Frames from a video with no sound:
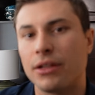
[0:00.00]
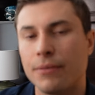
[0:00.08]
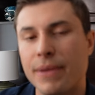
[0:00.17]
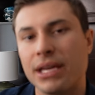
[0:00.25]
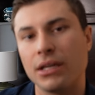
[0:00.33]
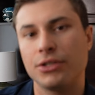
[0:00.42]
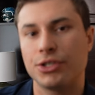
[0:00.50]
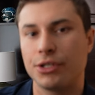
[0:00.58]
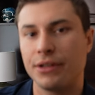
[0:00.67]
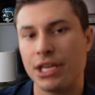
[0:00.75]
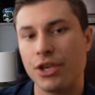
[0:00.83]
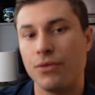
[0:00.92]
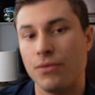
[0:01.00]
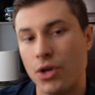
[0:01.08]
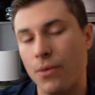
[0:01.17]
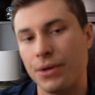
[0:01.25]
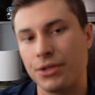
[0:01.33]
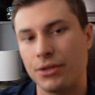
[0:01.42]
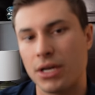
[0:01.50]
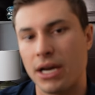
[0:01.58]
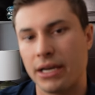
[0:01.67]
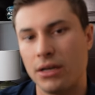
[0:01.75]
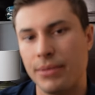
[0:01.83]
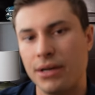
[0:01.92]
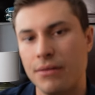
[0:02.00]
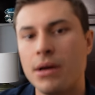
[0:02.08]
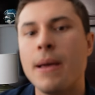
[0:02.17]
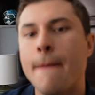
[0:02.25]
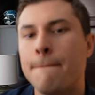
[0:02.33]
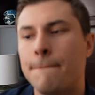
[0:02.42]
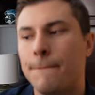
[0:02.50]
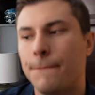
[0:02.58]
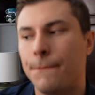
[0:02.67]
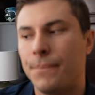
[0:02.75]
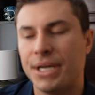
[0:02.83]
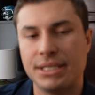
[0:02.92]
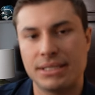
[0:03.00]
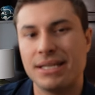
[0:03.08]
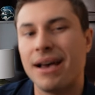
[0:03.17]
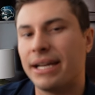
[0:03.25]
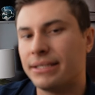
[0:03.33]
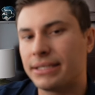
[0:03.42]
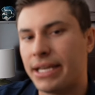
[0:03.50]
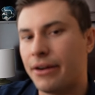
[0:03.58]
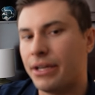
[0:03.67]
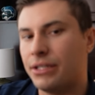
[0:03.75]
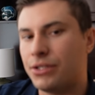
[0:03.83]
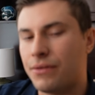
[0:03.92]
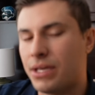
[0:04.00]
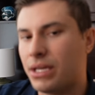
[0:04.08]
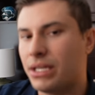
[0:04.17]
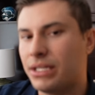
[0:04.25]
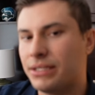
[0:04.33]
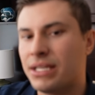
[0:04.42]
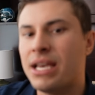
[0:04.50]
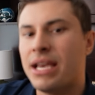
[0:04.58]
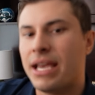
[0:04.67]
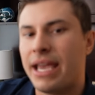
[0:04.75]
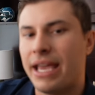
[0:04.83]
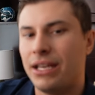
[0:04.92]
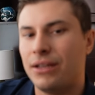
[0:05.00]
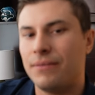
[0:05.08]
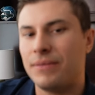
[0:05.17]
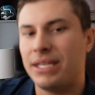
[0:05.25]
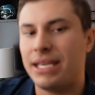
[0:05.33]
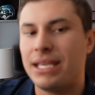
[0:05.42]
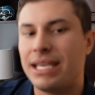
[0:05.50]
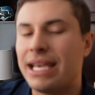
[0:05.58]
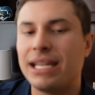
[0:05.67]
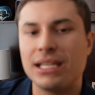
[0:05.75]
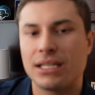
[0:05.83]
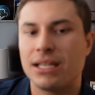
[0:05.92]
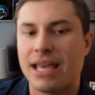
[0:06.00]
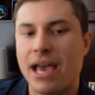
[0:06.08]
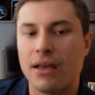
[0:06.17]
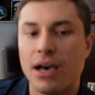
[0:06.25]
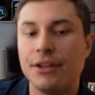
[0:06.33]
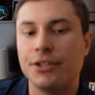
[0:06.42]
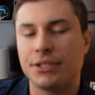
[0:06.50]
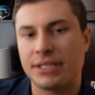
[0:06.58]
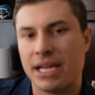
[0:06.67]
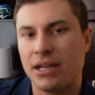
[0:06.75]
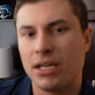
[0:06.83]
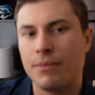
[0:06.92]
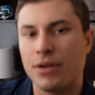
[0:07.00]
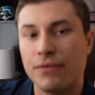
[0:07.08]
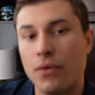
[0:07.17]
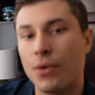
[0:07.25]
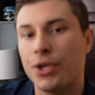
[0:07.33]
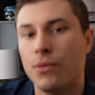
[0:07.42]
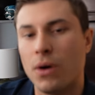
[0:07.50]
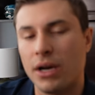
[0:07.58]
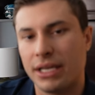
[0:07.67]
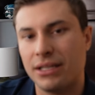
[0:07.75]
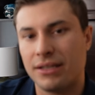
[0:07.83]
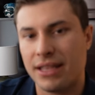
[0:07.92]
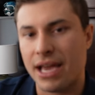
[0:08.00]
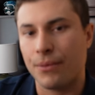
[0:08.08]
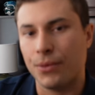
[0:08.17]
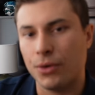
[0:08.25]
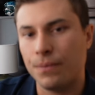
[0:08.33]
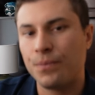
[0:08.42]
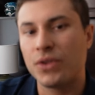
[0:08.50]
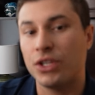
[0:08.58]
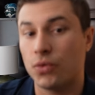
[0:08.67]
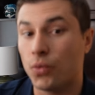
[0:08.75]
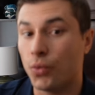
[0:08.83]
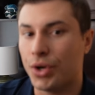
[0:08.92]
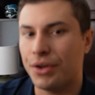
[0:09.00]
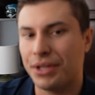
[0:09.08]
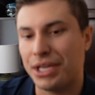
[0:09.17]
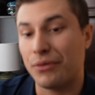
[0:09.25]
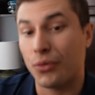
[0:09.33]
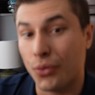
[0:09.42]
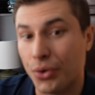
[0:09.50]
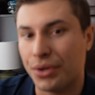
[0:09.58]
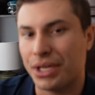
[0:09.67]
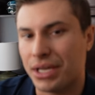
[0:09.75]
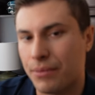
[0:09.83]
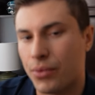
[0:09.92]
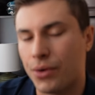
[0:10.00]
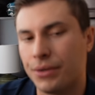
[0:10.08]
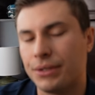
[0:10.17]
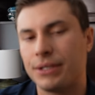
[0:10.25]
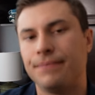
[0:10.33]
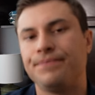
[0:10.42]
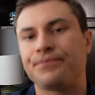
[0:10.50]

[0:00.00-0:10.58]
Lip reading: They're making sure that you know what you're talking about, but it's not as scary as you think it is. And getting to that understanding before you walk into that room is really, really important.